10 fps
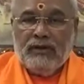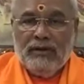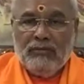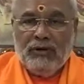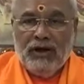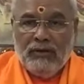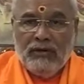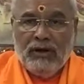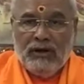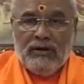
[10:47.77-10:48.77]
The
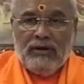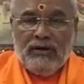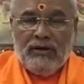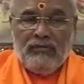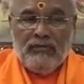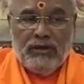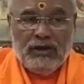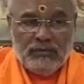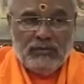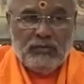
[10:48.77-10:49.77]
bhava of
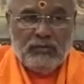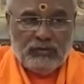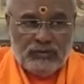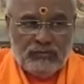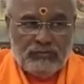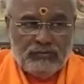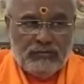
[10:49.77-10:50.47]
being a Mumukshu.